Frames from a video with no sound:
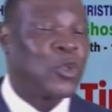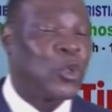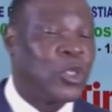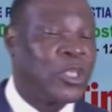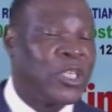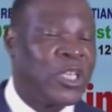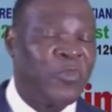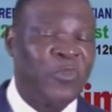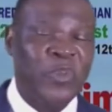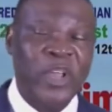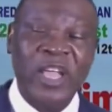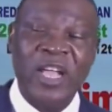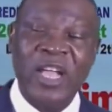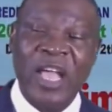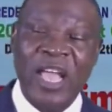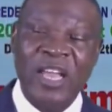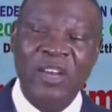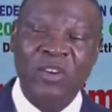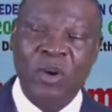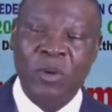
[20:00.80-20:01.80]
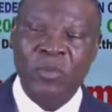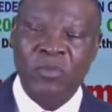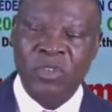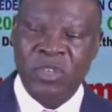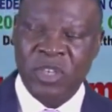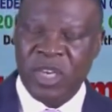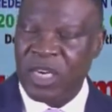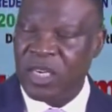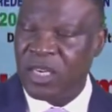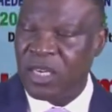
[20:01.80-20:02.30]
into different kind of
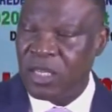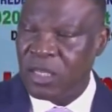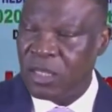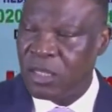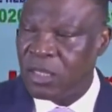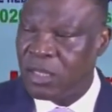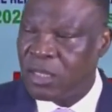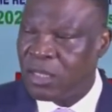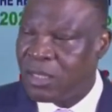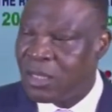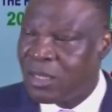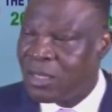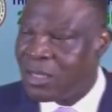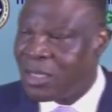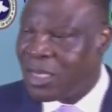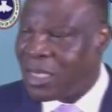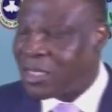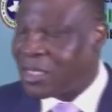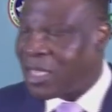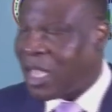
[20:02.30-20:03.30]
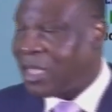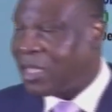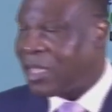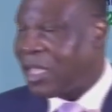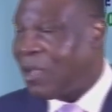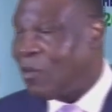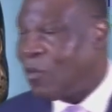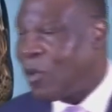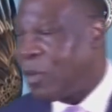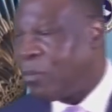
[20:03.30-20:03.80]
trading. They
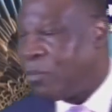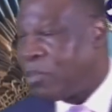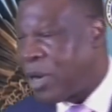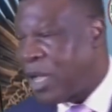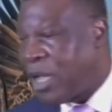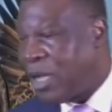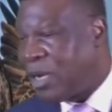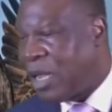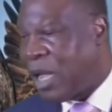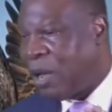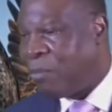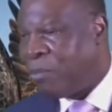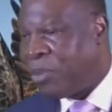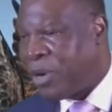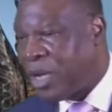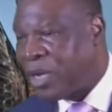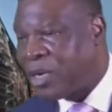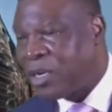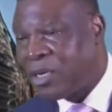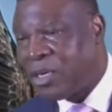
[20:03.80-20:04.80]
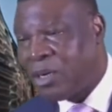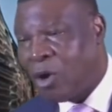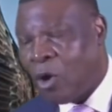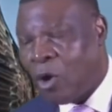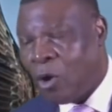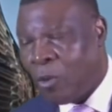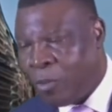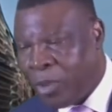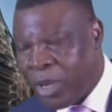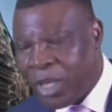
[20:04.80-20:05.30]
started with bread and
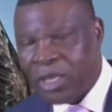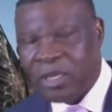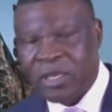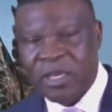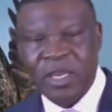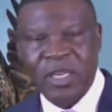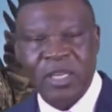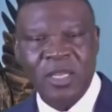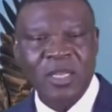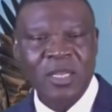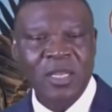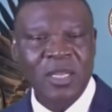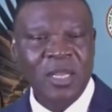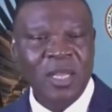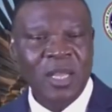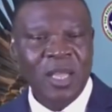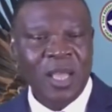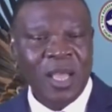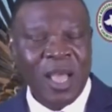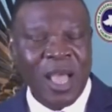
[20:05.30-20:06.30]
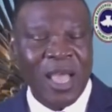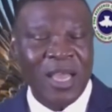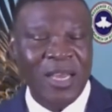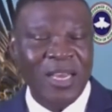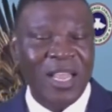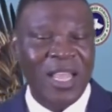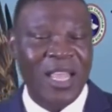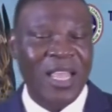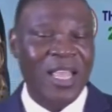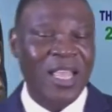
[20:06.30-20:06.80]
bakery,
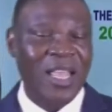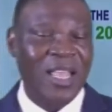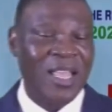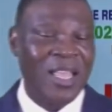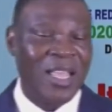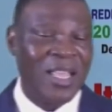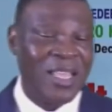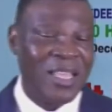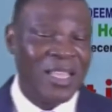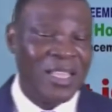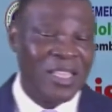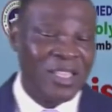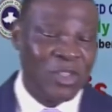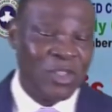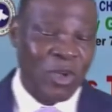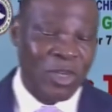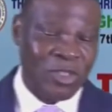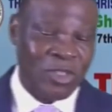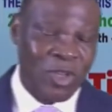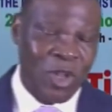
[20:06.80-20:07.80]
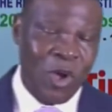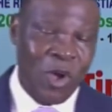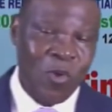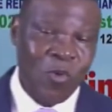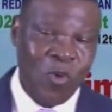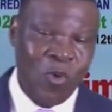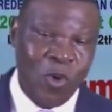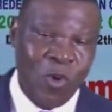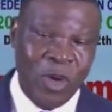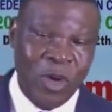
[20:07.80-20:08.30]
and it
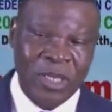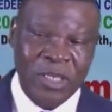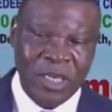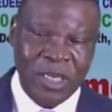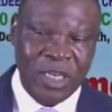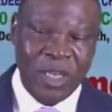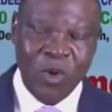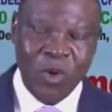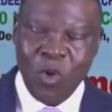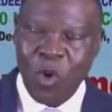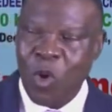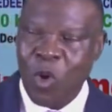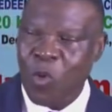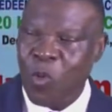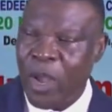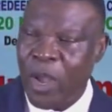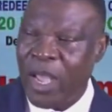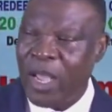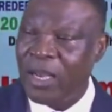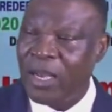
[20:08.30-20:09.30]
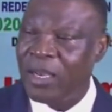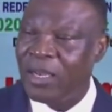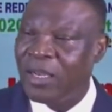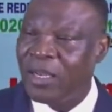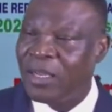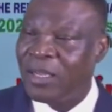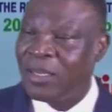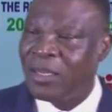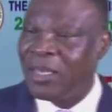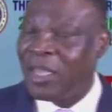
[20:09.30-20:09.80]
didn't go well.
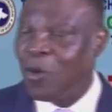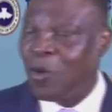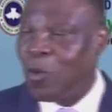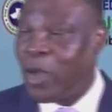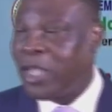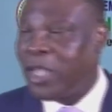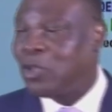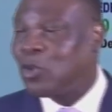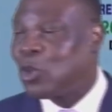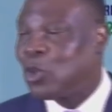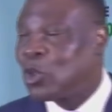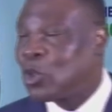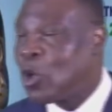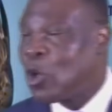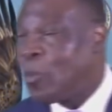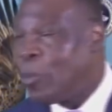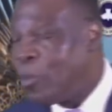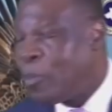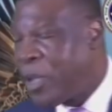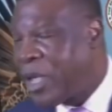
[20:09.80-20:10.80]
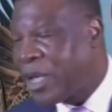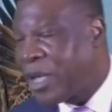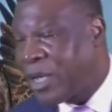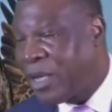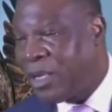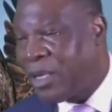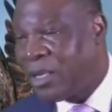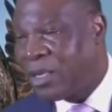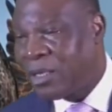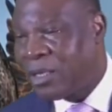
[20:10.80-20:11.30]
They went to soap
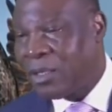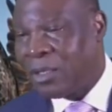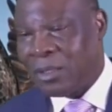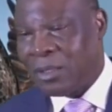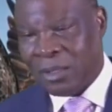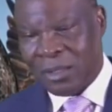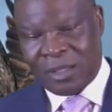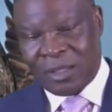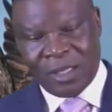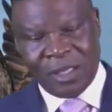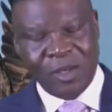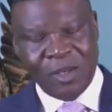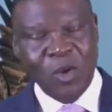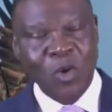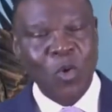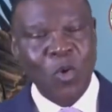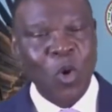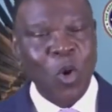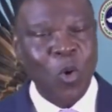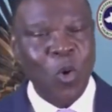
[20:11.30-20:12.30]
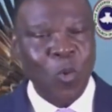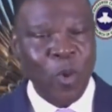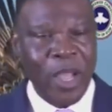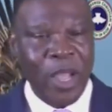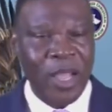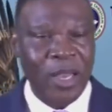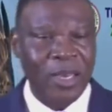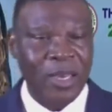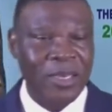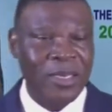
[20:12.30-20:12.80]
making, it didn't go
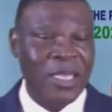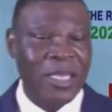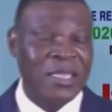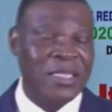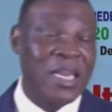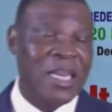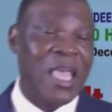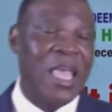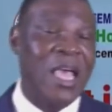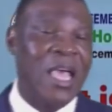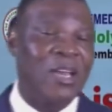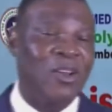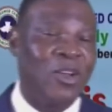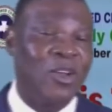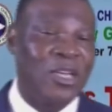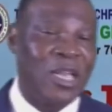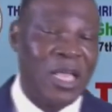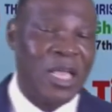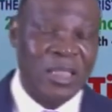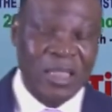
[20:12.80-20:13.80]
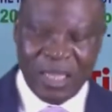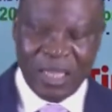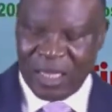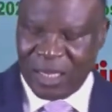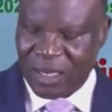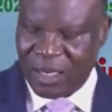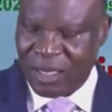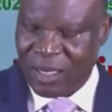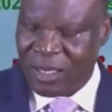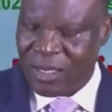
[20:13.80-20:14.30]
well. They tried another
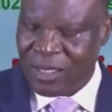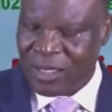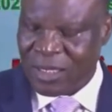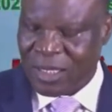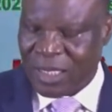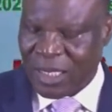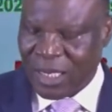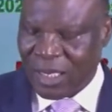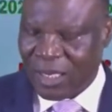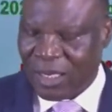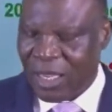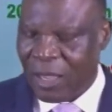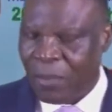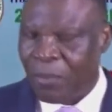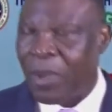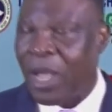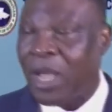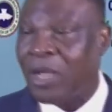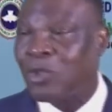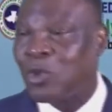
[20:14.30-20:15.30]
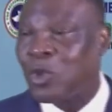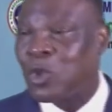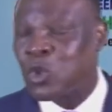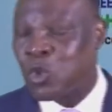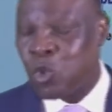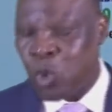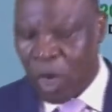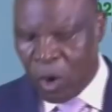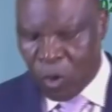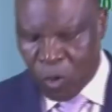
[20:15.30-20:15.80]
thing, still they back to
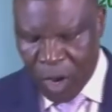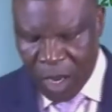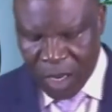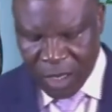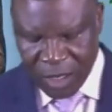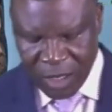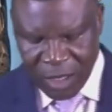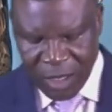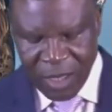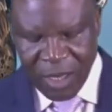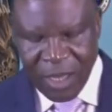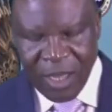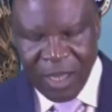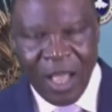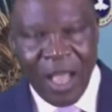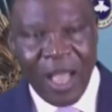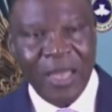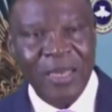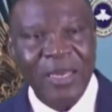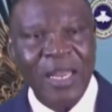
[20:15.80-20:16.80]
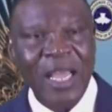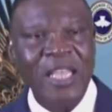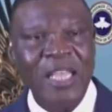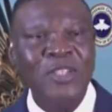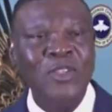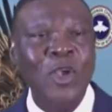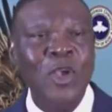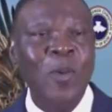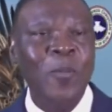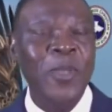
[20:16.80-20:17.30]
square one. And there
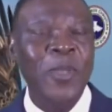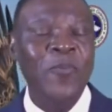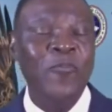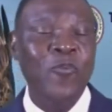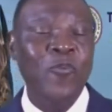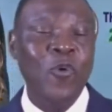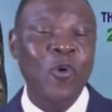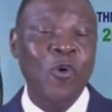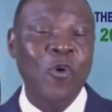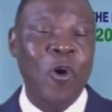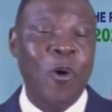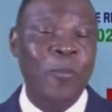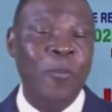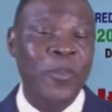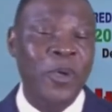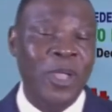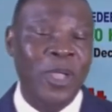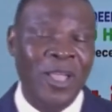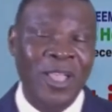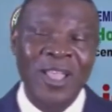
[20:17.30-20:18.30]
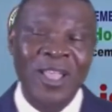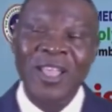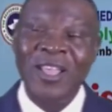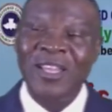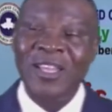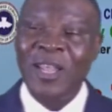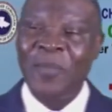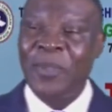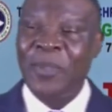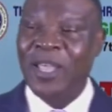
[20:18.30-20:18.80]
are some even
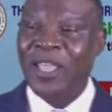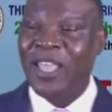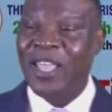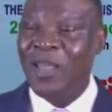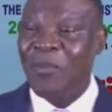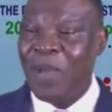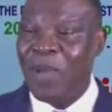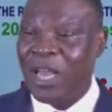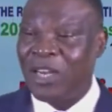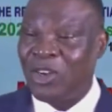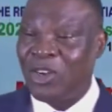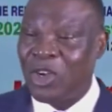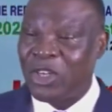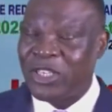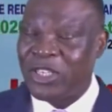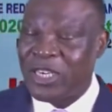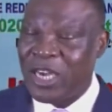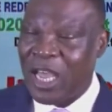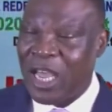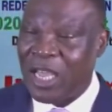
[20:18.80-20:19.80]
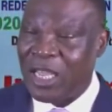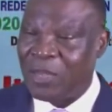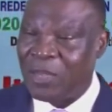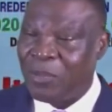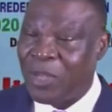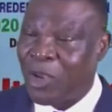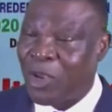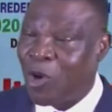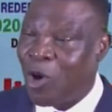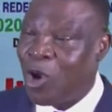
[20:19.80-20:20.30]
they became adulterer
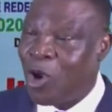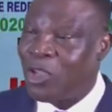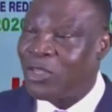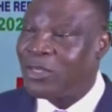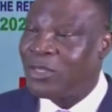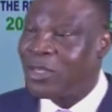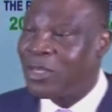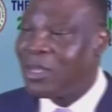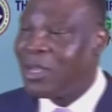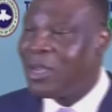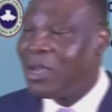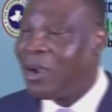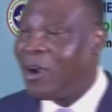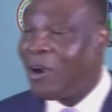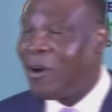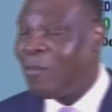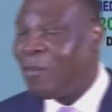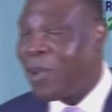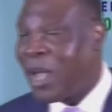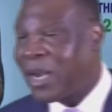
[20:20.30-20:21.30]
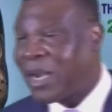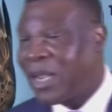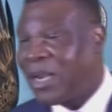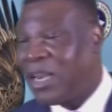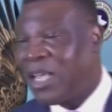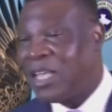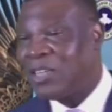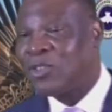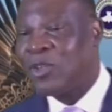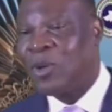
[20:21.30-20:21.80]
because of
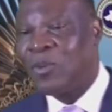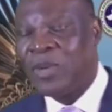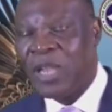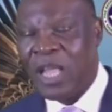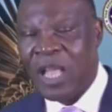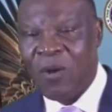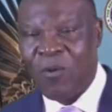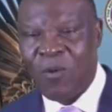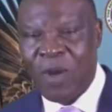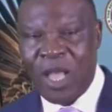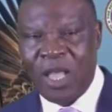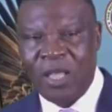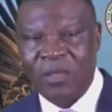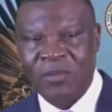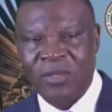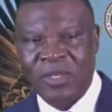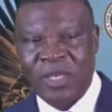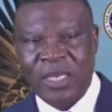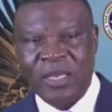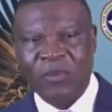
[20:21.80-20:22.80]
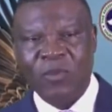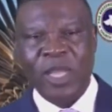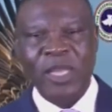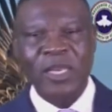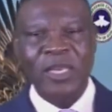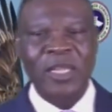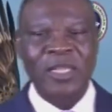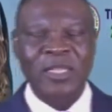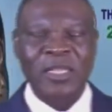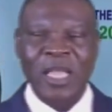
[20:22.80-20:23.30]
barrenness of their wife. Said
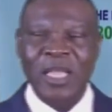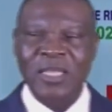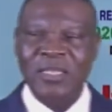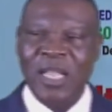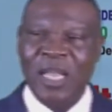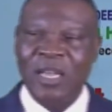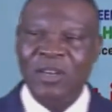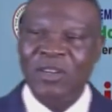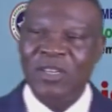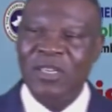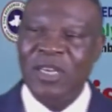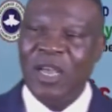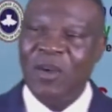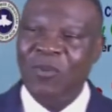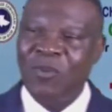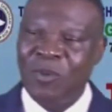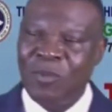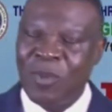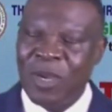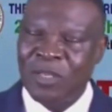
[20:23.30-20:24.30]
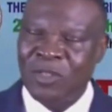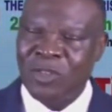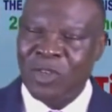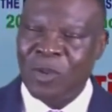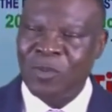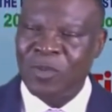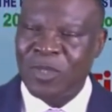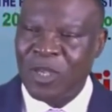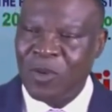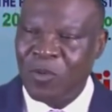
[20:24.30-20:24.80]
when they test another woman,
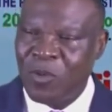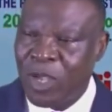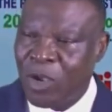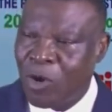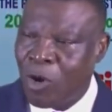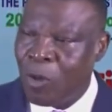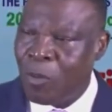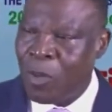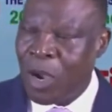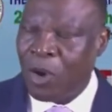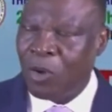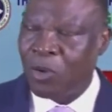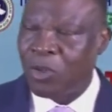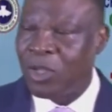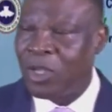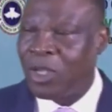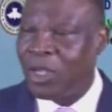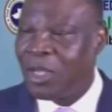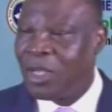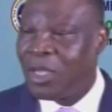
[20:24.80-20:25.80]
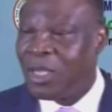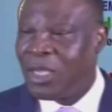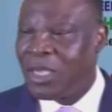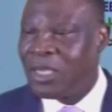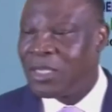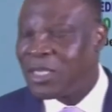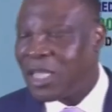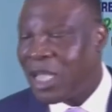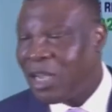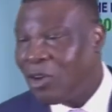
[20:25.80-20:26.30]
something will come out.
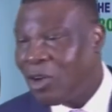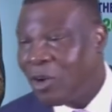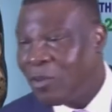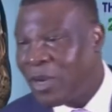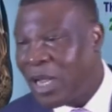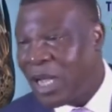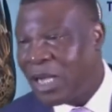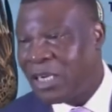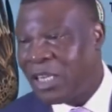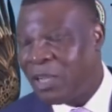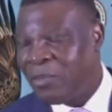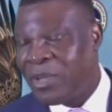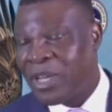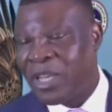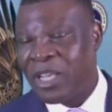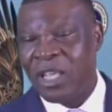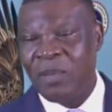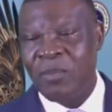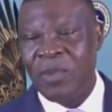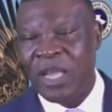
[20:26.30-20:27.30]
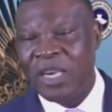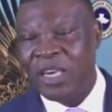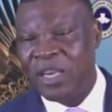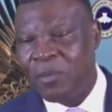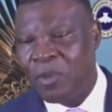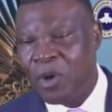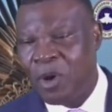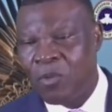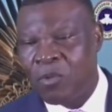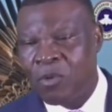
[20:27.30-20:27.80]
Instead of that, they became
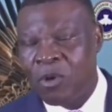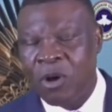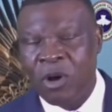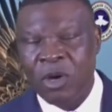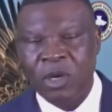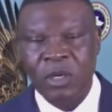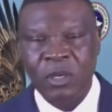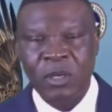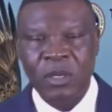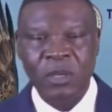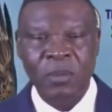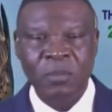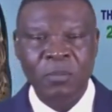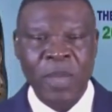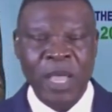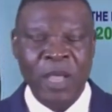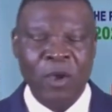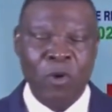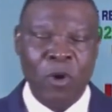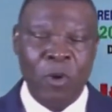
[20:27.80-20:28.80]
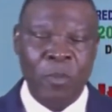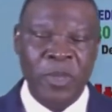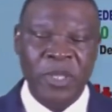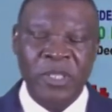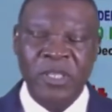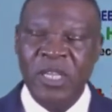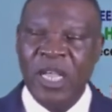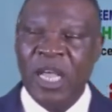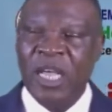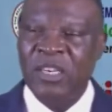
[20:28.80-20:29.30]
enemy of God by
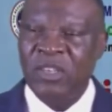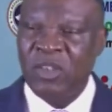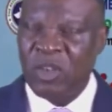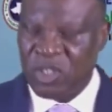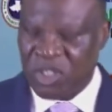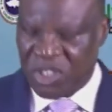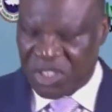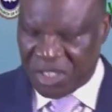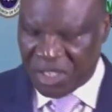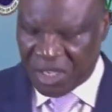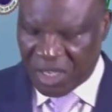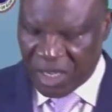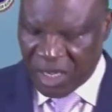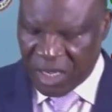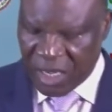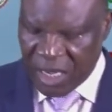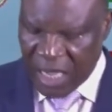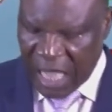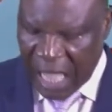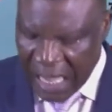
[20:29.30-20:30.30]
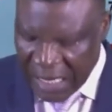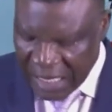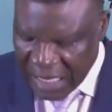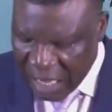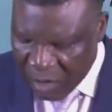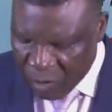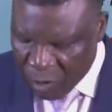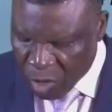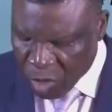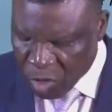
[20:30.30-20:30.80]
committing adultery, and
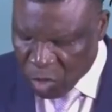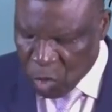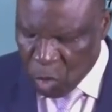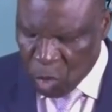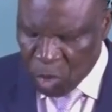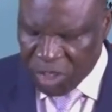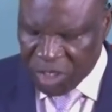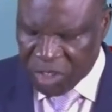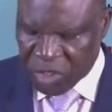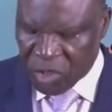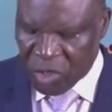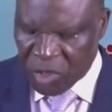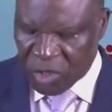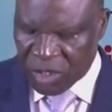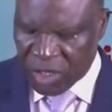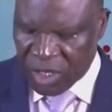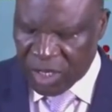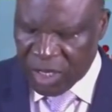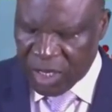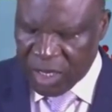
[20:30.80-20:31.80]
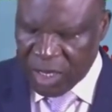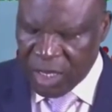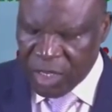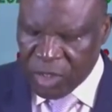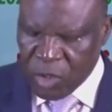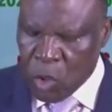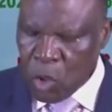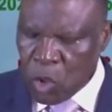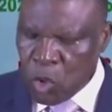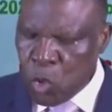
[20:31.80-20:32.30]
there was no result.
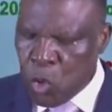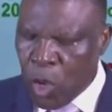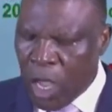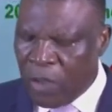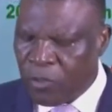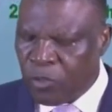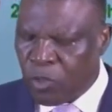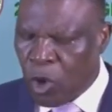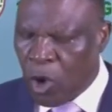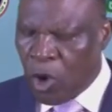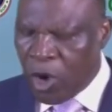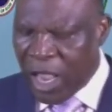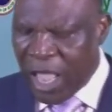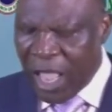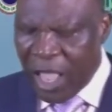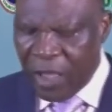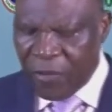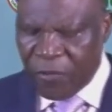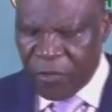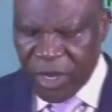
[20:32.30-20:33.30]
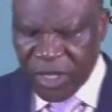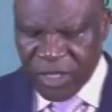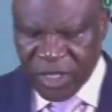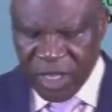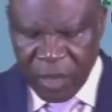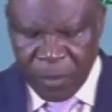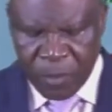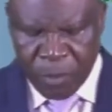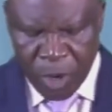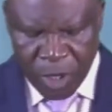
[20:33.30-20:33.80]
So you have done
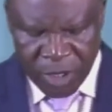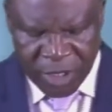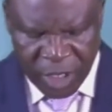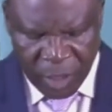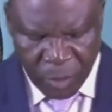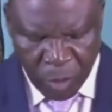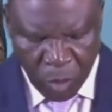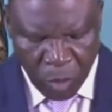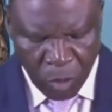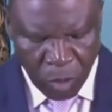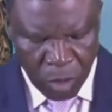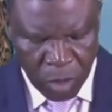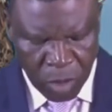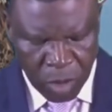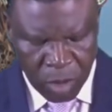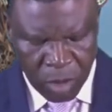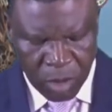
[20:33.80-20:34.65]
everything possible.